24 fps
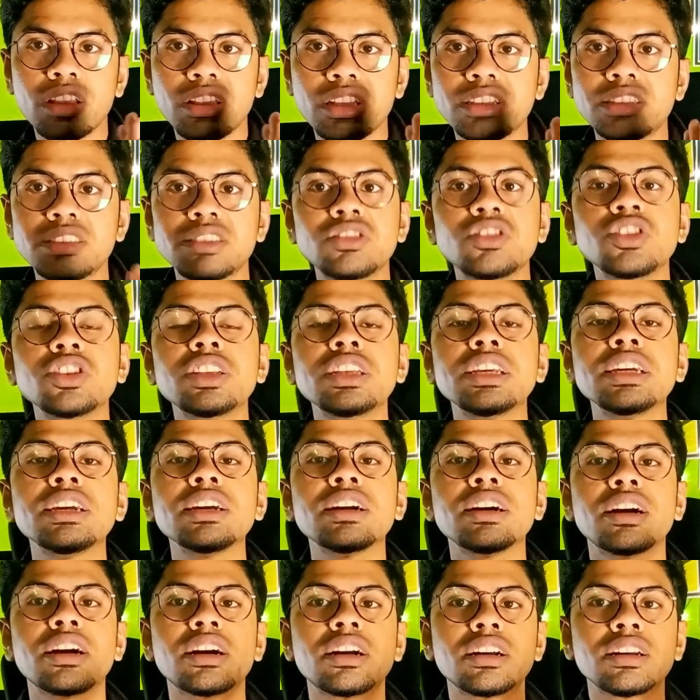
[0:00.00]
these three
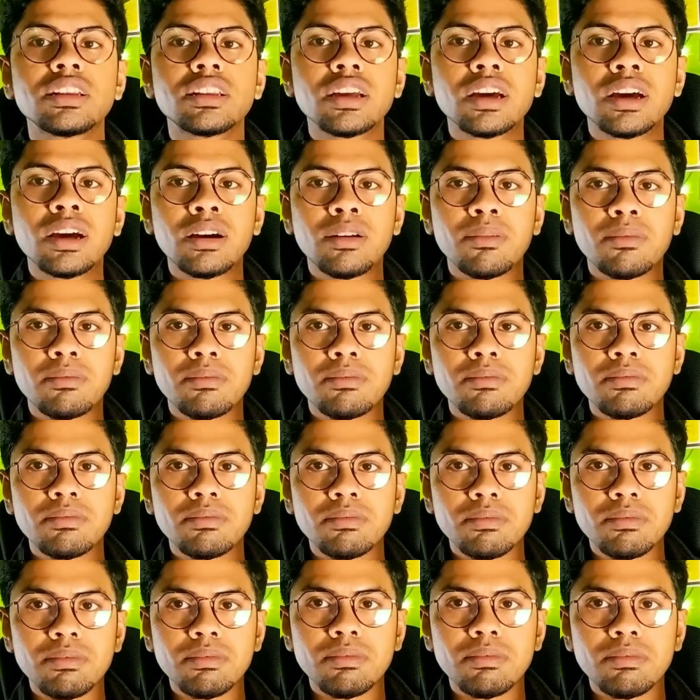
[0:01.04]
things are the
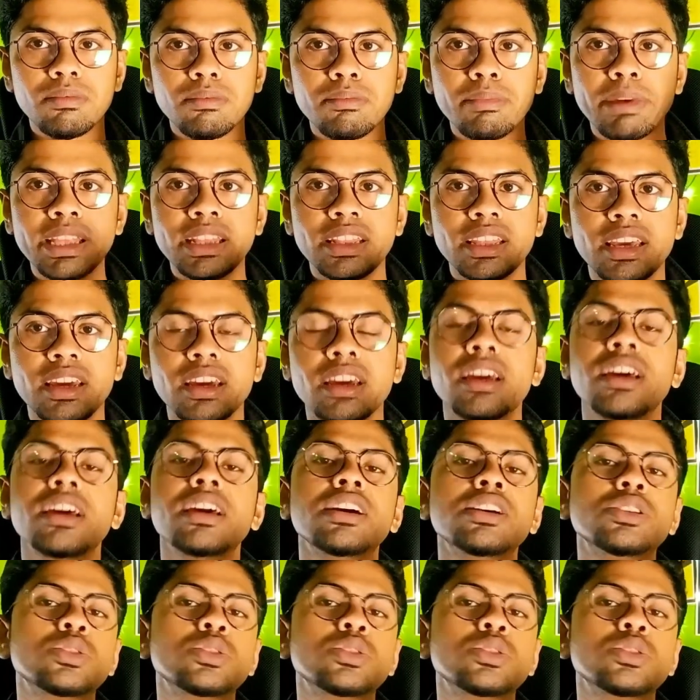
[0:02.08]
main thing.